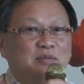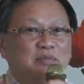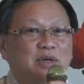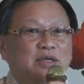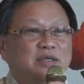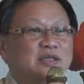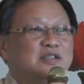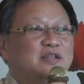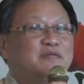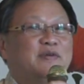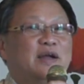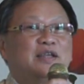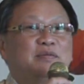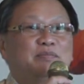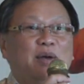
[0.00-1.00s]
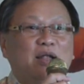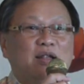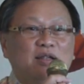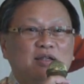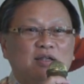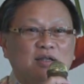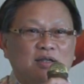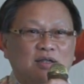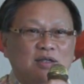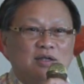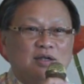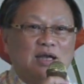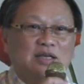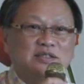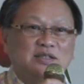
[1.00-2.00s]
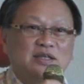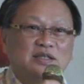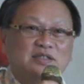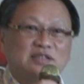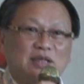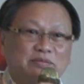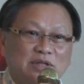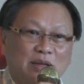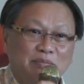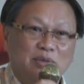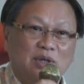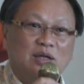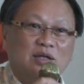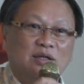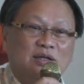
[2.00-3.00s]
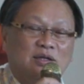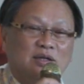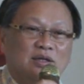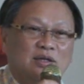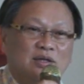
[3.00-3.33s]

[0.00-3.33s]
But here's the funnier part. Last year in September,